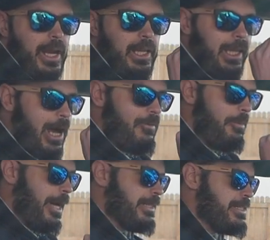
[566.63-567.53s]
I love
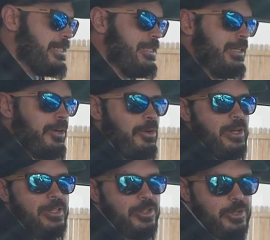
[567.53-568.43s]
about this interior
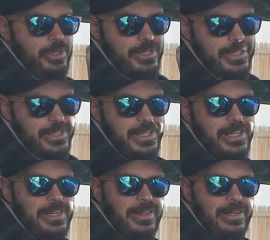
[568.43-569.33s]
is you can
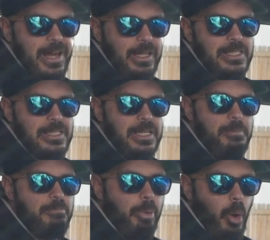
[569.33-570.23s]
see the nuts
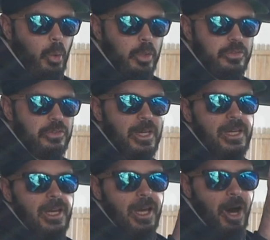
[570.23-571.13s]
and bolts
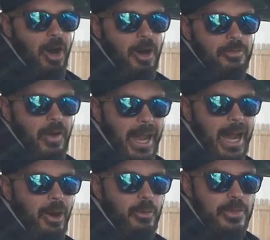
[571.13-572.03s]
of
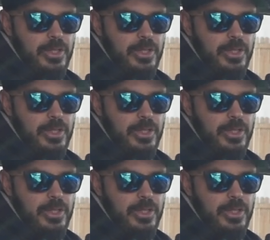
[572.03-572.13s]
how the